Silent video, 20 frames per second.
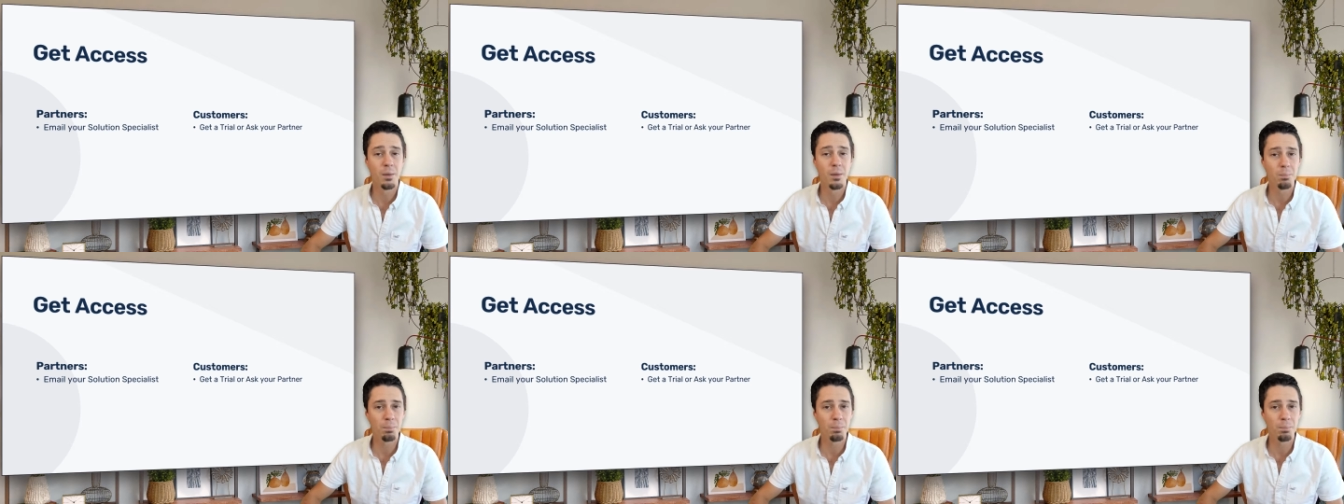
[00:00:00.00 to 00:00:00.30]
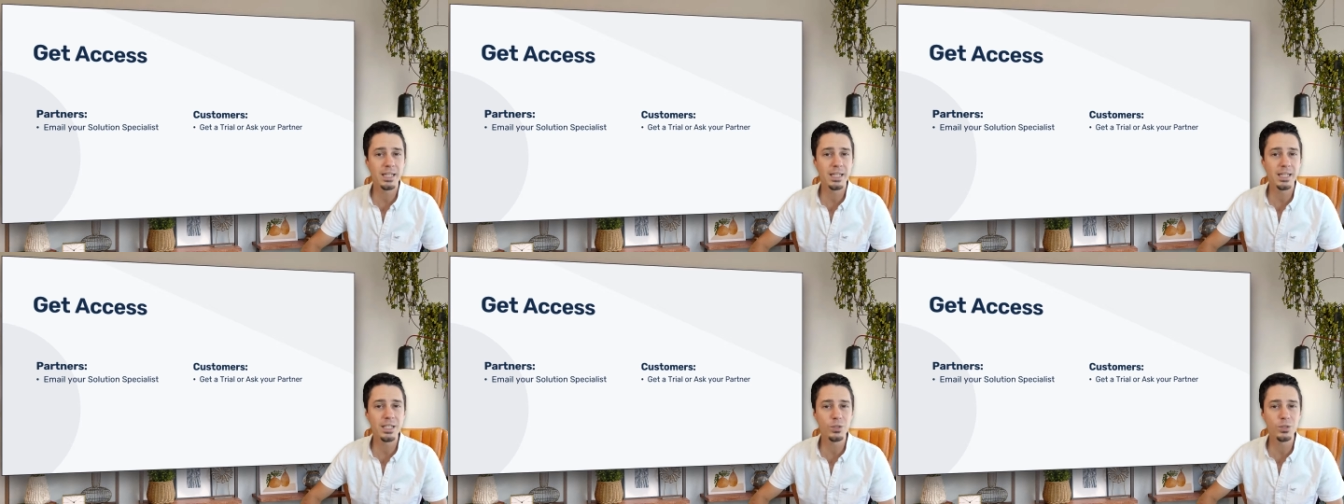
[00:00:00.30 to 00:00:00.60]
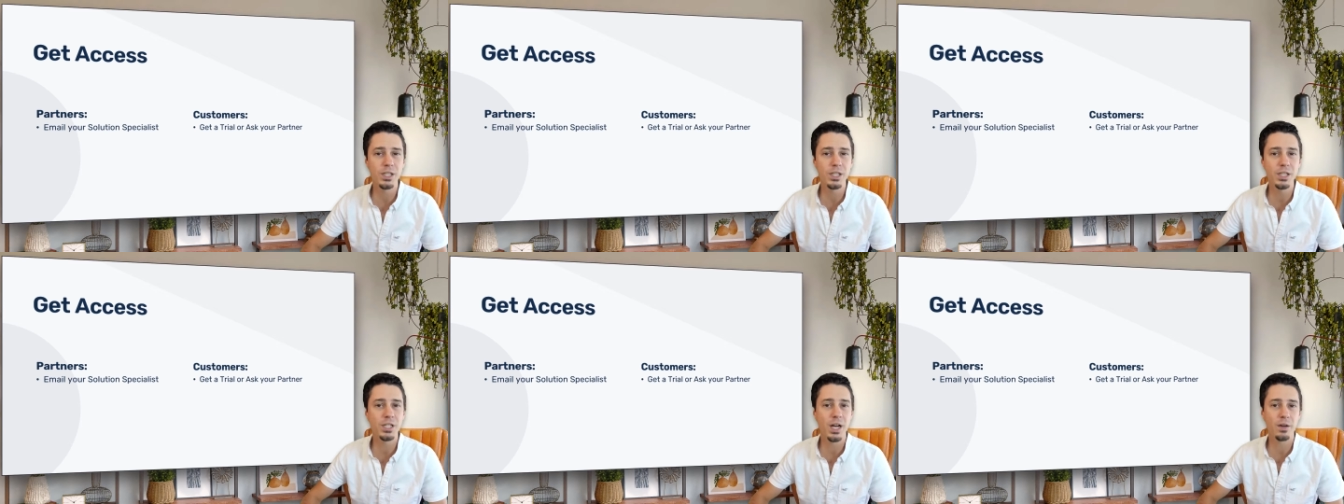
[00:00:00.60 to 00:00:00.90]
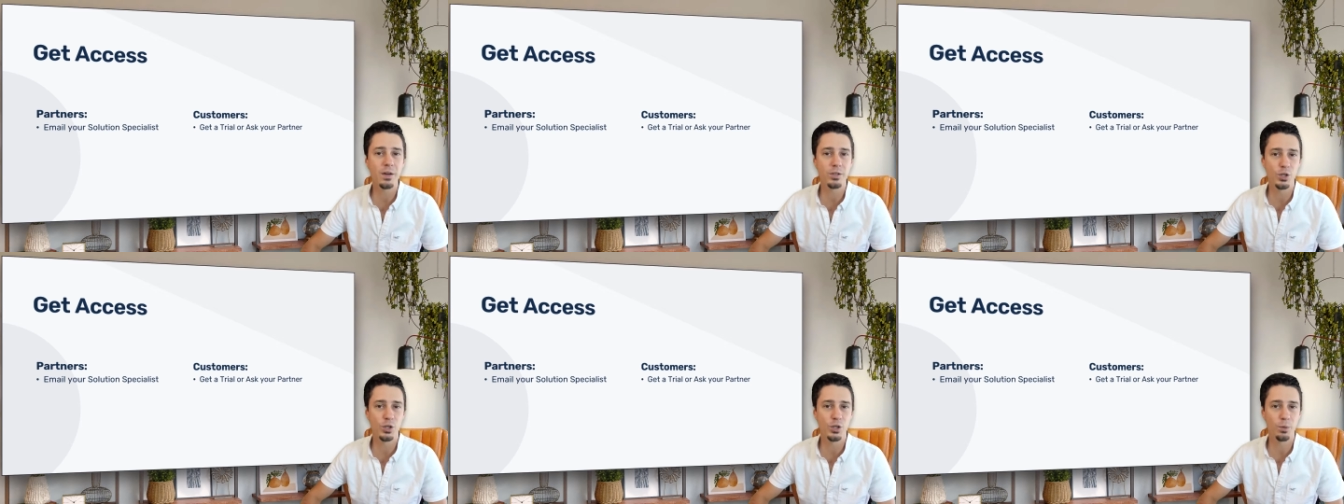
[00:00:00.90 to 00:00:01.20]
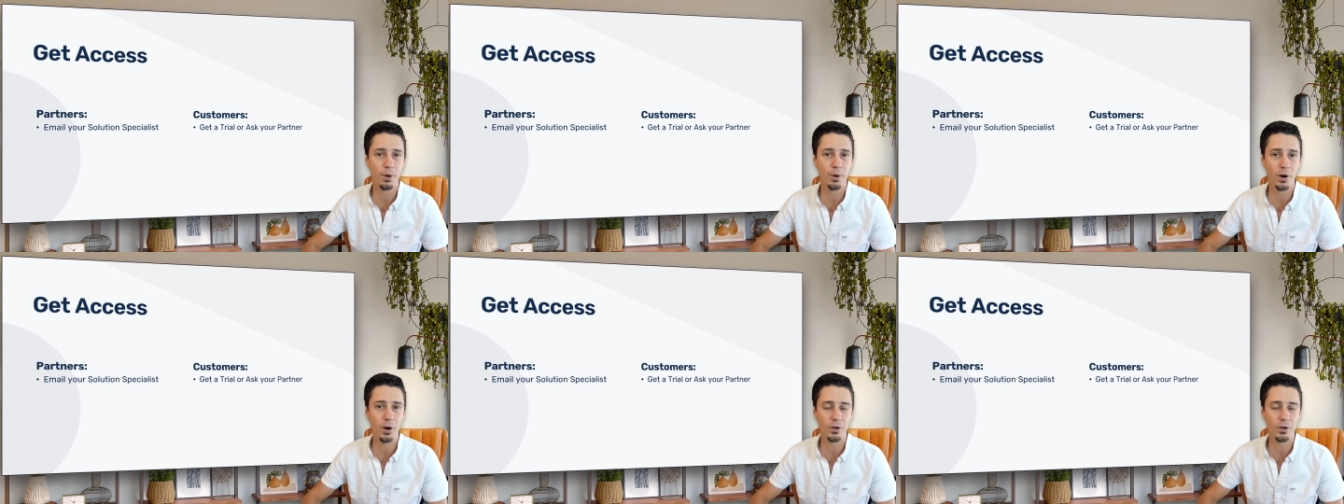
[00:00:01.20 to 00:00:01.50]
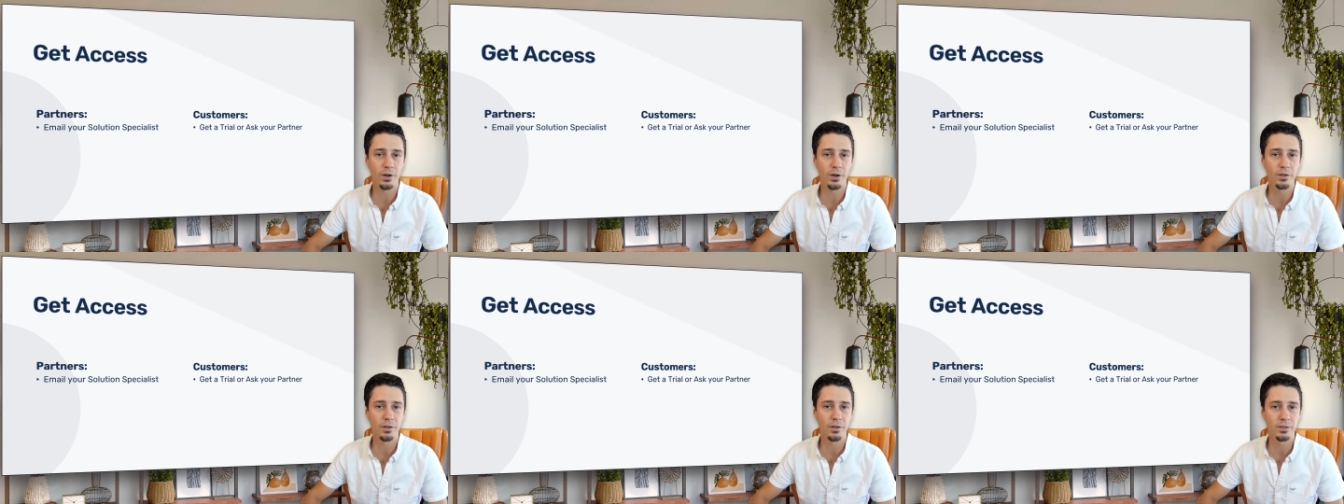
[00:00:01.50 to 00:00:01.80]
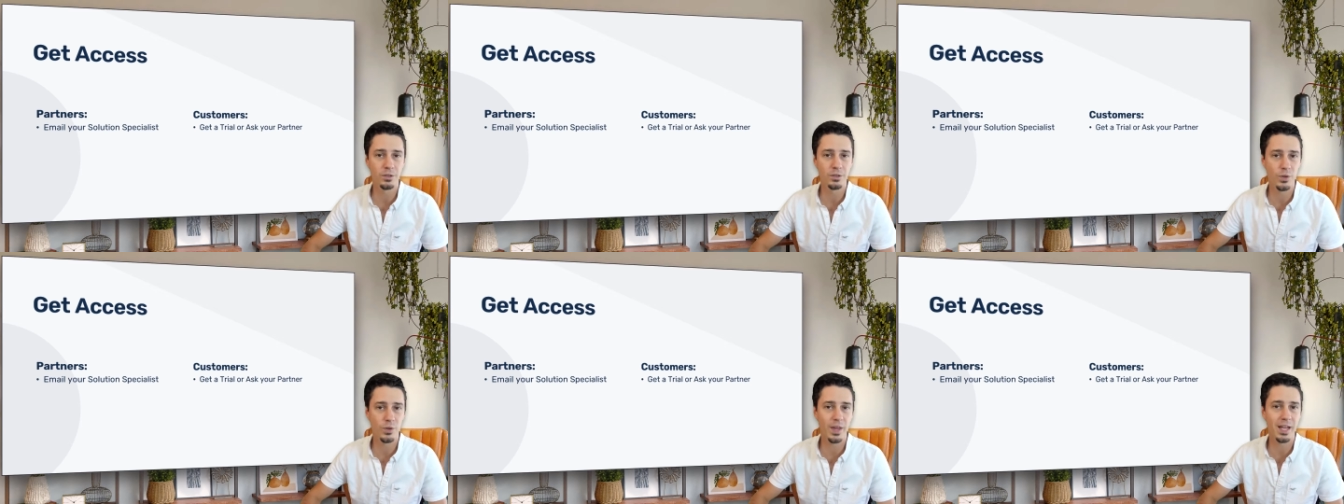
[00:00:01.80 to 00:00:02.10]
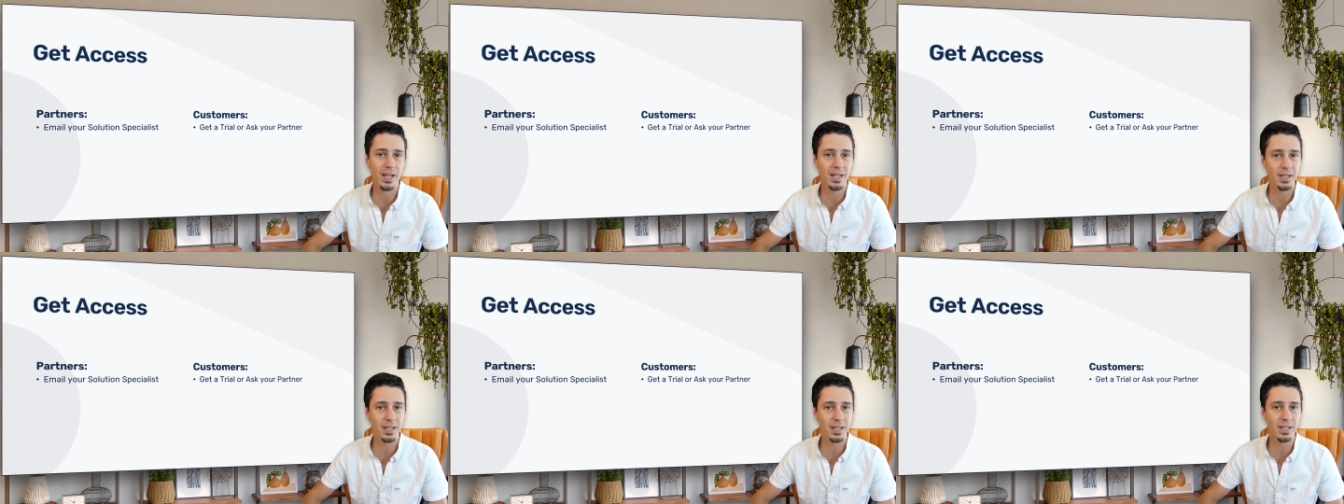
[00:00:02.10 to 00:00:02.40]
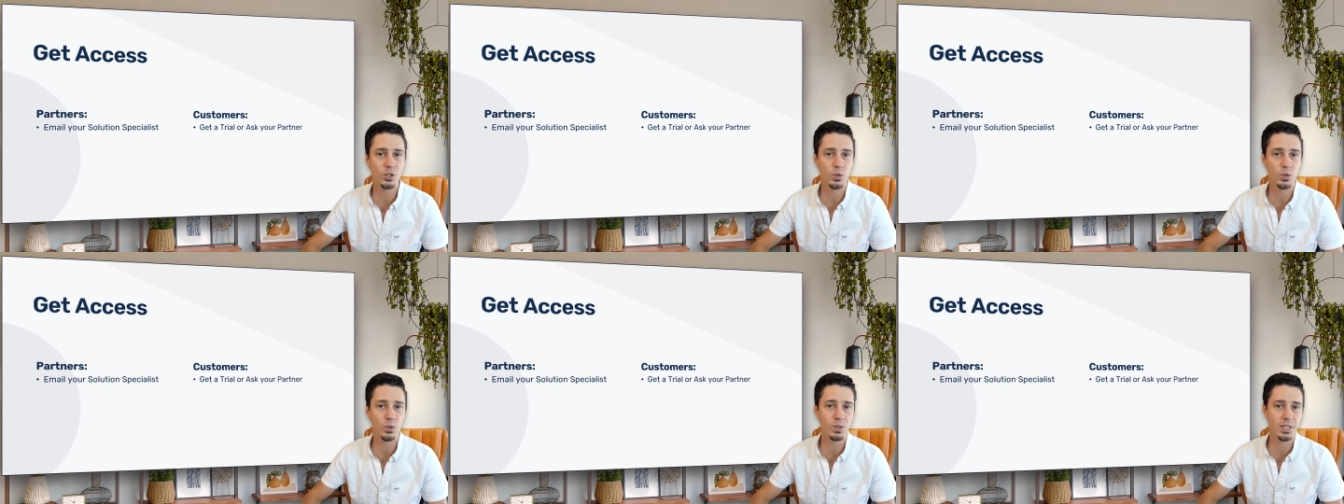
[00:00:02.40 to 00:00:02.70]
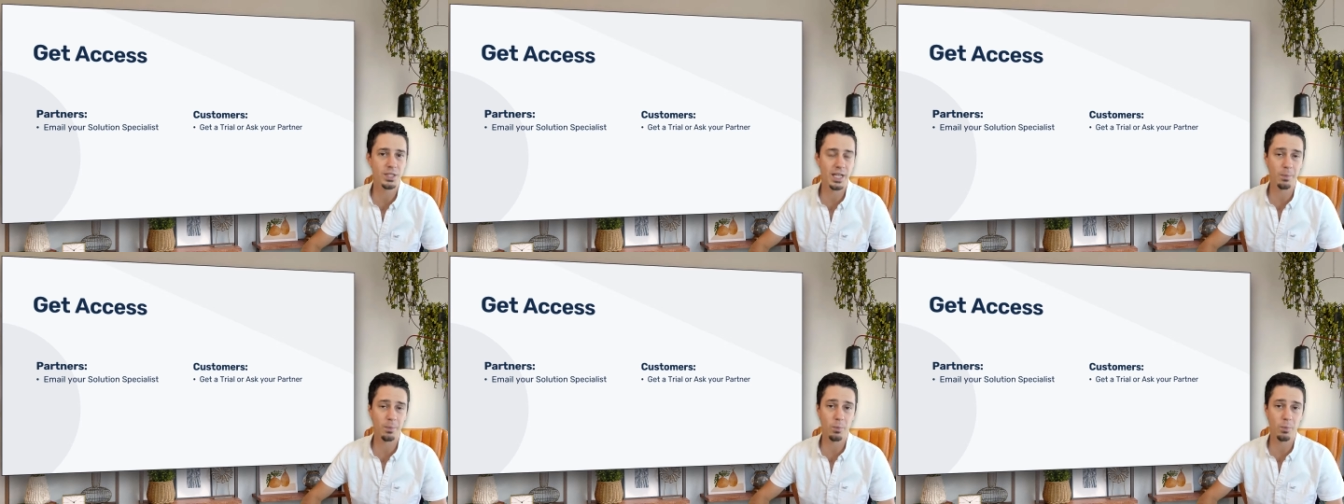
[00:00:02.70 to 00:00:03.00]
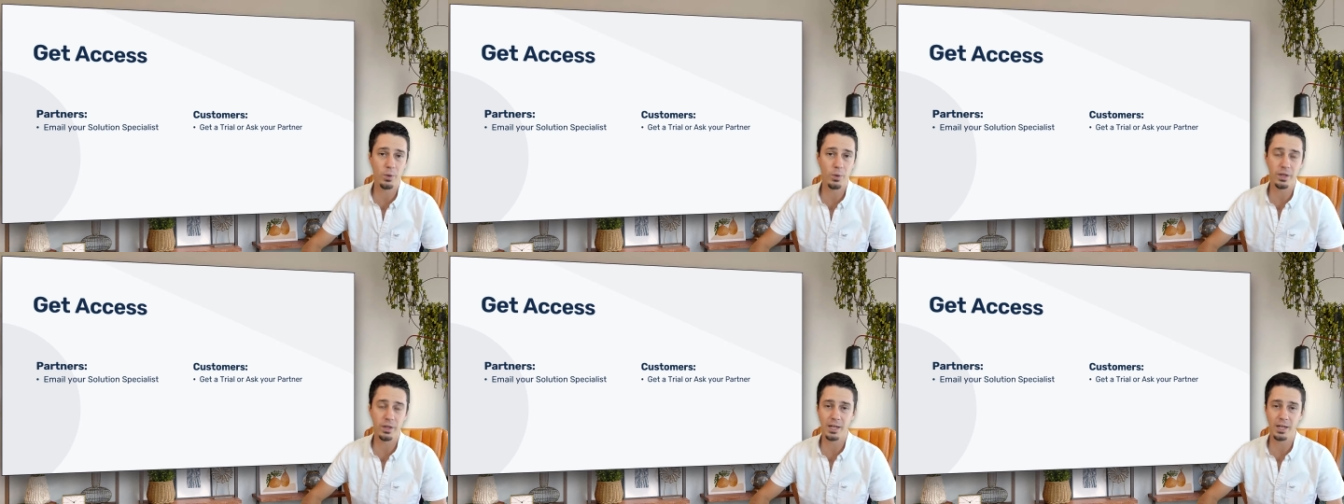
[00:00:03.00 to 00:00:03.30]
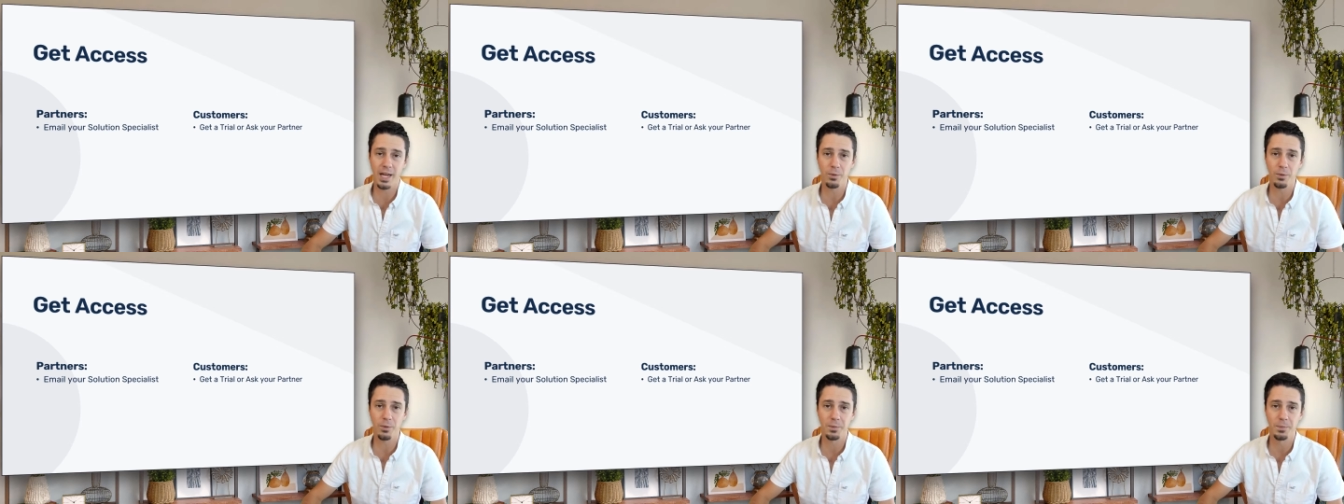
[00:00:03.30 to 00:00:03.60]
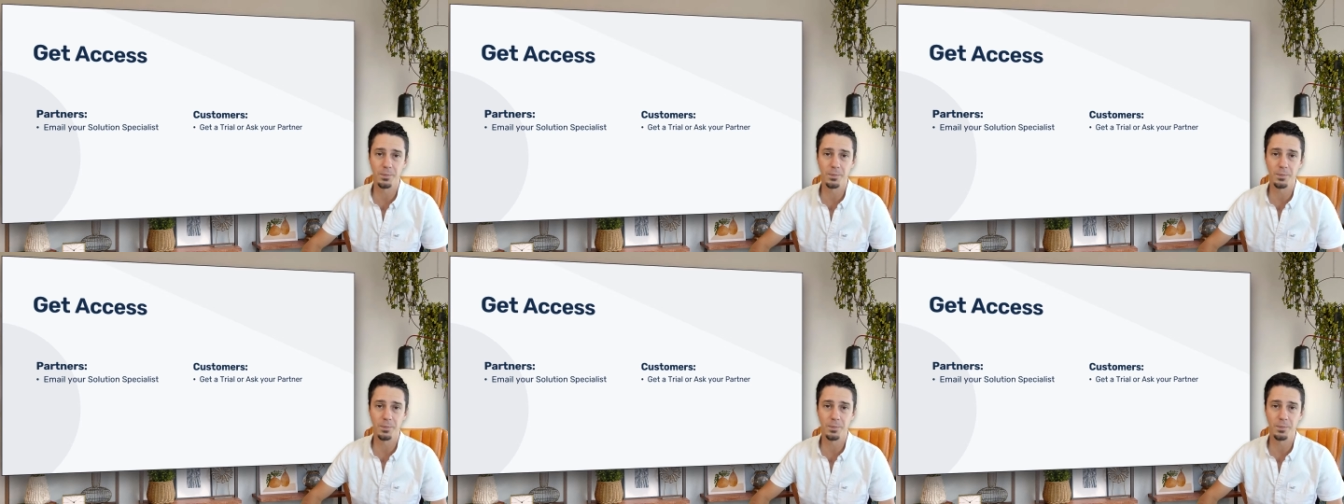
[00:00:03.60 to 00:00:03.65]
please reach out to your partner so they can get you set up with an account.